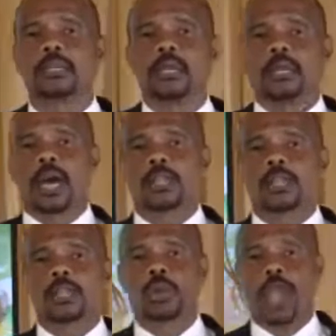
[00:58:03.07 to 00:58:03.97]
And
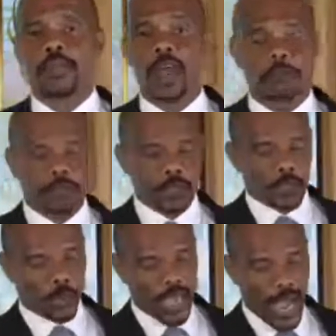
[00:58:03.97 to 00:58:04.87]
together, we
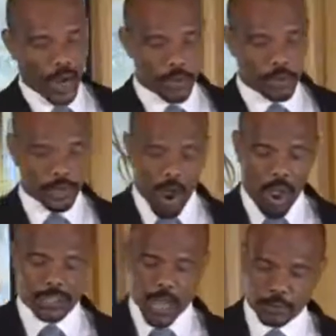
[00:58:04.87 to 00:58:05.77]
are going to be caught
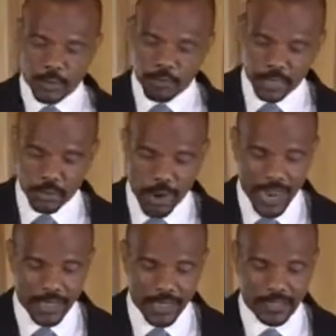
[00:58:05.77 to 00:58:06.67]
up to meet
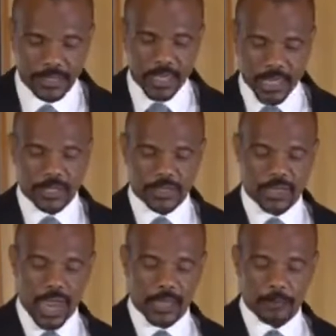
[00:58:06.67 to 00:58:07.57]
Christ in the
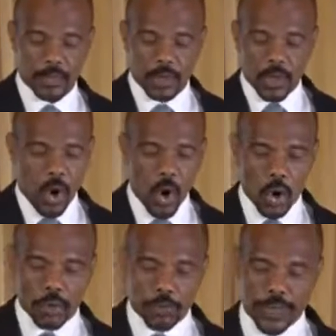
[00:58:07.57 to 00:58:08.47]
sky.
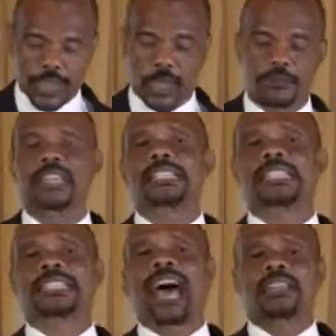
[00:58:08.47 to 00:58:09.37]
Oh, think of the
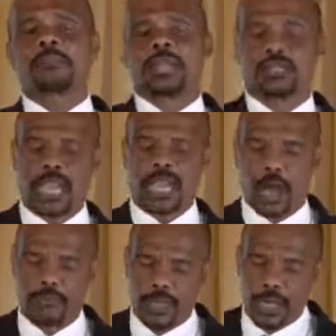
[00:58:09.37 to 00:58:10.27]
excitement, think of
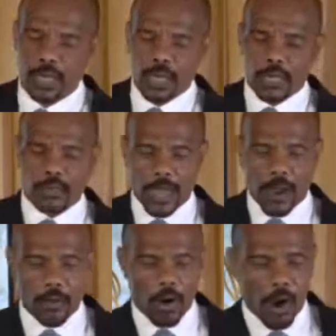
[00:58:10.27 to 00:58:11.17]
the, uh,
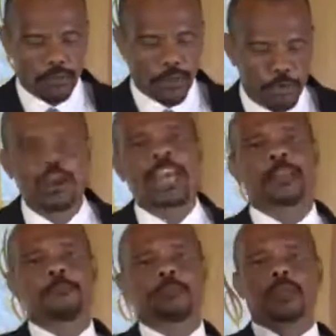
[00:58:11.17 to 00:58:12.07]
uh, of the thrill
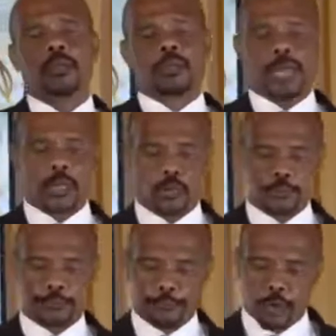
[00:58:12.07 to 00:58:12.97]
that will
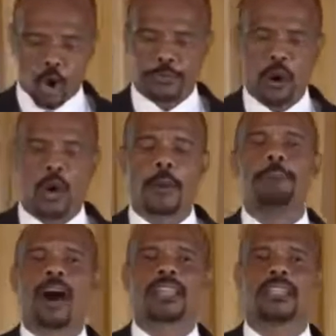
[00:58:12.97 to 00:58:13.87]
flow through our
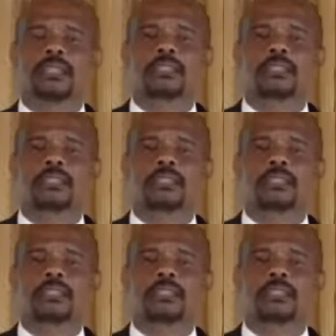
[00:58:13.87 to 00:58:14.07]
bodies.